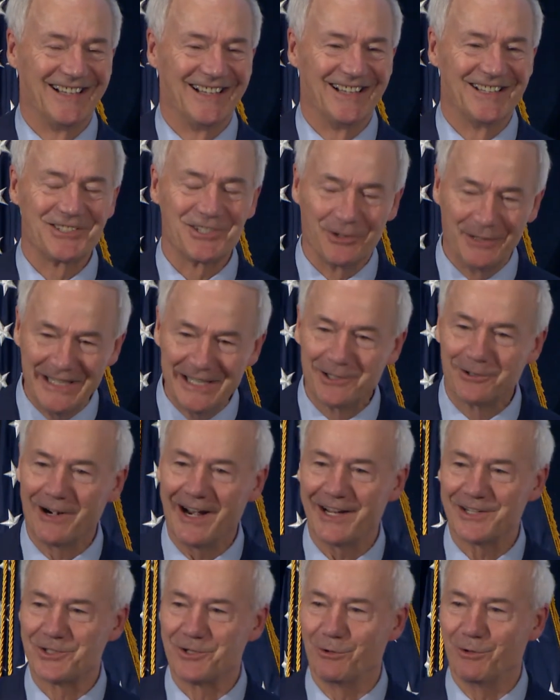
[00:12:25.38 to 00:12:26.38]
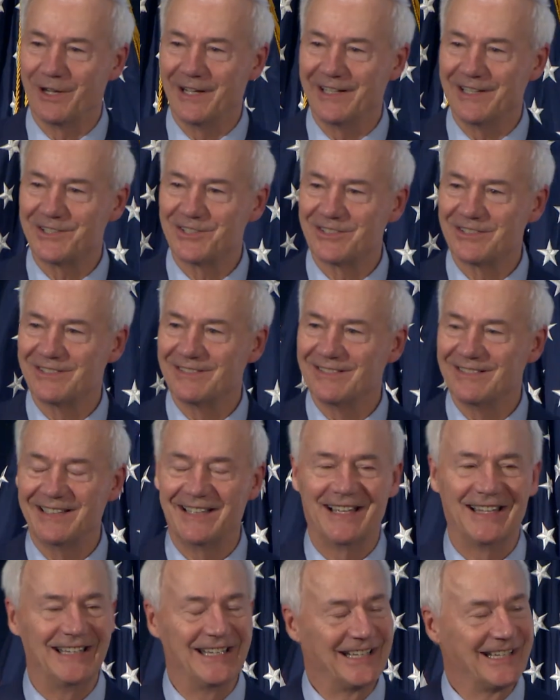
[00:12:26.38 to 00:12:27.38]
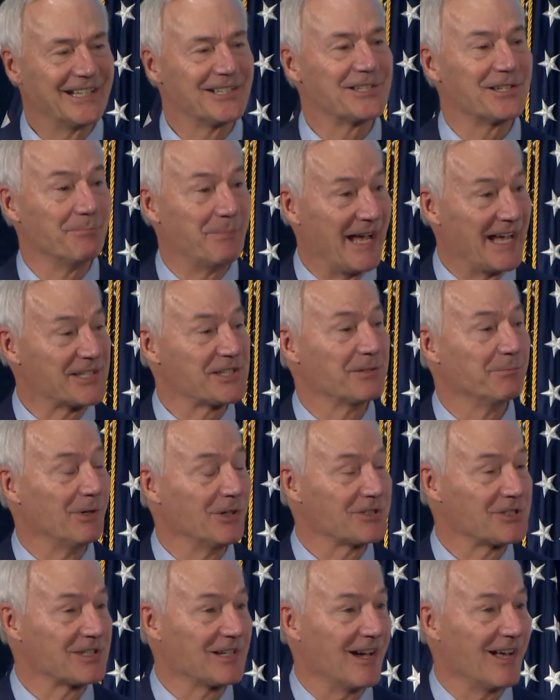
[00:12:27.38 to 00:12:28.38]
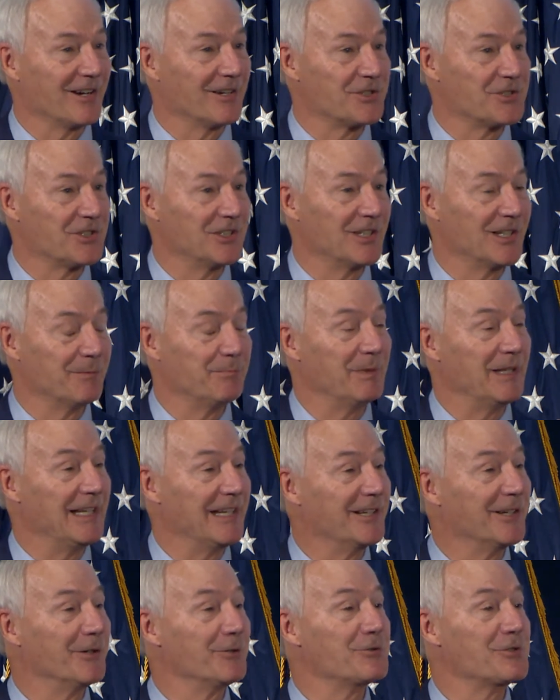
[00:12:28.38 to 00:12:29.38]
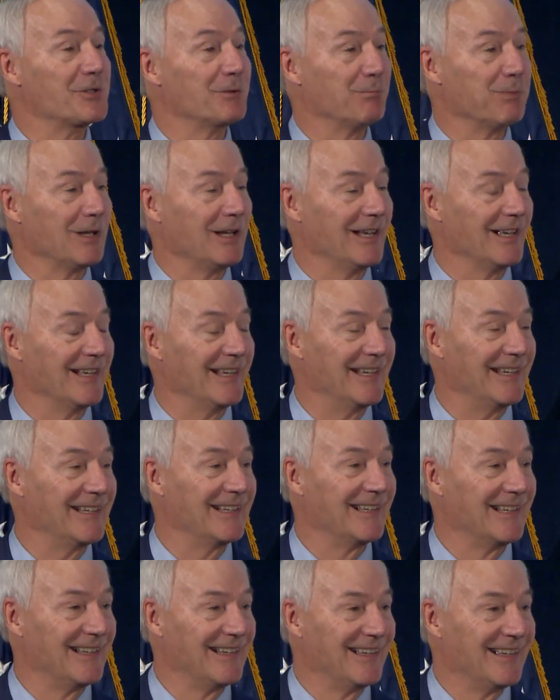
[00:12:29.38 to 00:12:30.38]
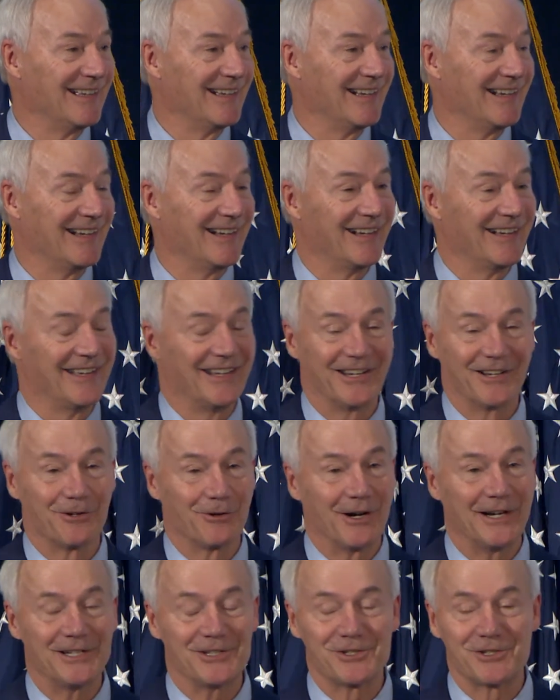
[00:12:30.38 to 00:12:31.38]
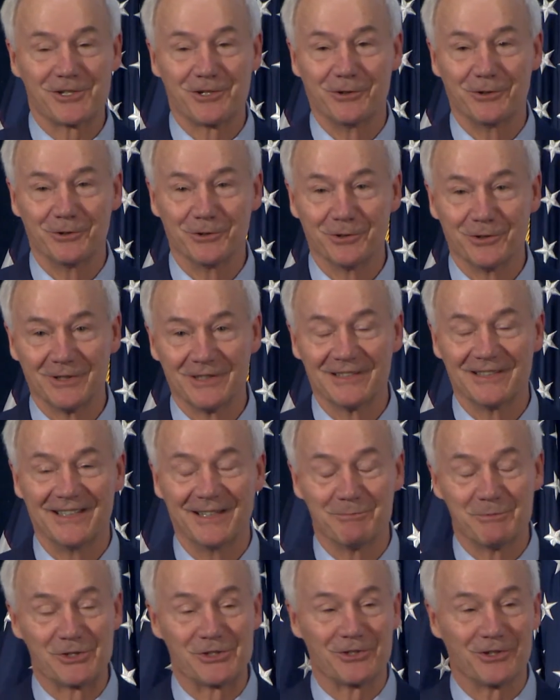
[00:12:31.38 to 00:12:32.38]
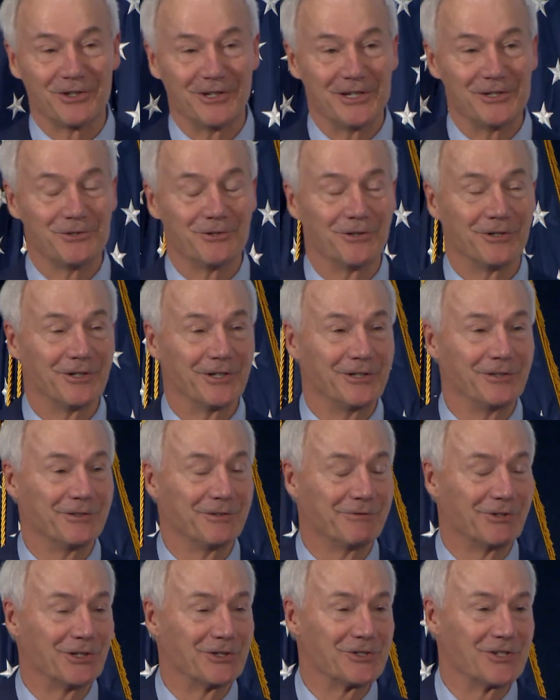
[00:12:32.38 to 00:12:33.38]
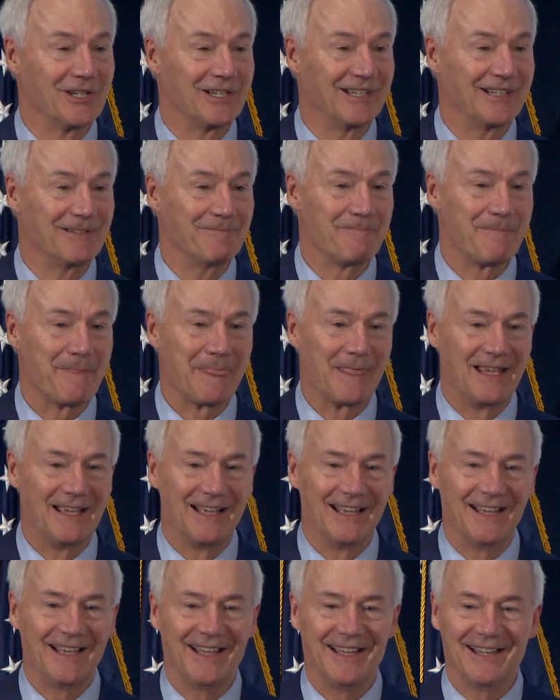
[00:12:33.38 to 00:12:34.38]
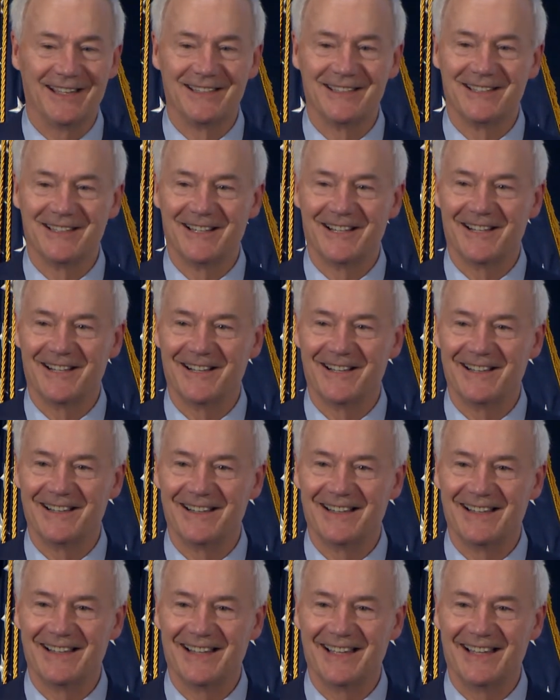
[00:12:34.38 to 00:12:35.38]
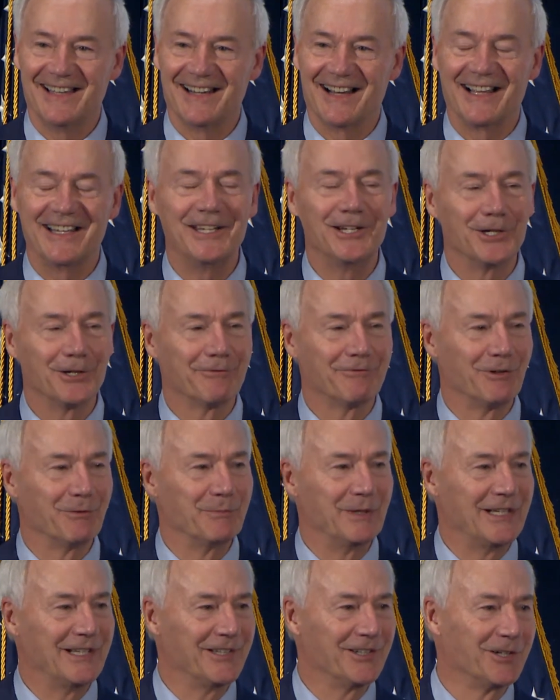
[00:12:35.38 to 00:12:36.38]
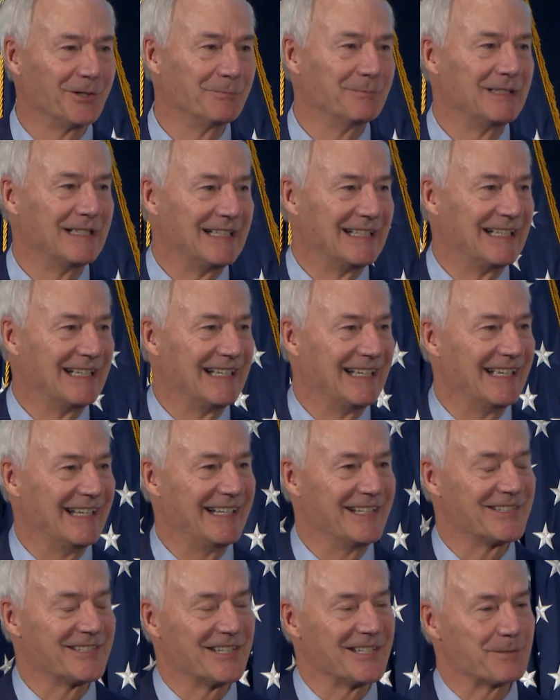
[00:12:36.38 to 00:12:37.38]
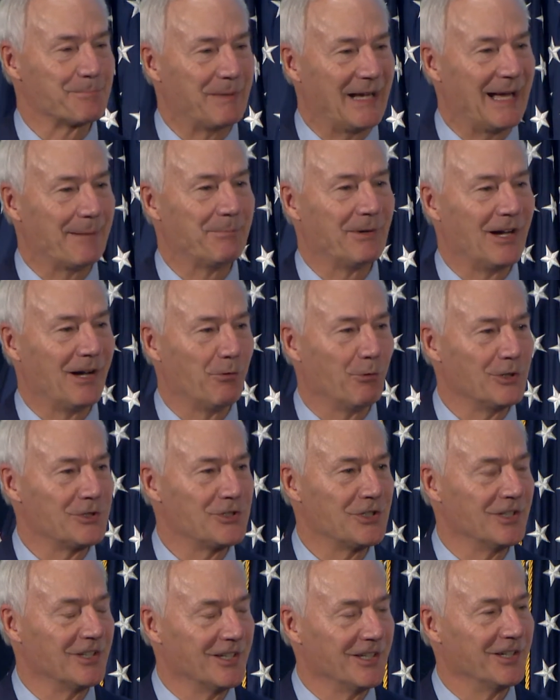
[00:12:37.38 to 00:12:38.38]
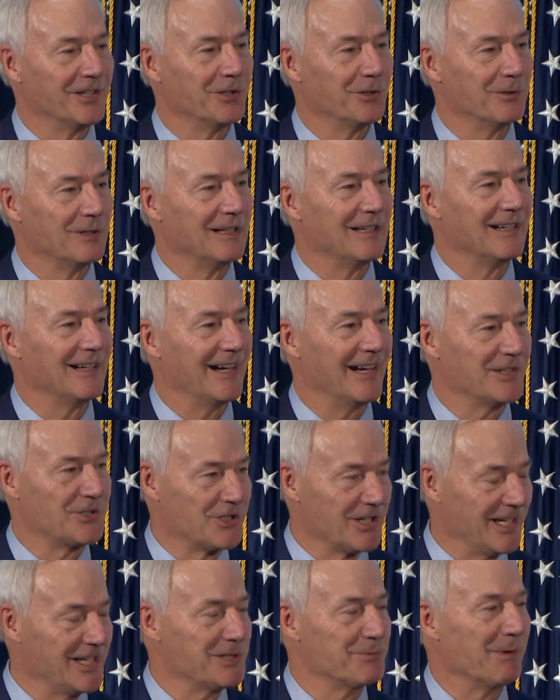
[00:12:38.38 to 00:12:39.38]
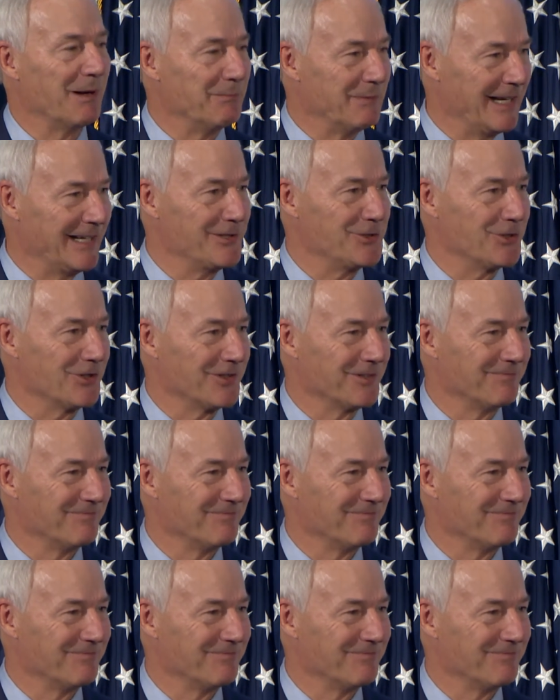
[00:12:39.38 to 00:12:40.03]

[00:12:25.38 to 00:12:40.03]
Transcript: So he graduates, and he gets a basketball scholarship, and he goes to play at a great school in Missouri, Drury University. And I hear from him, and he says, "Papa, I want you to know I changed my major."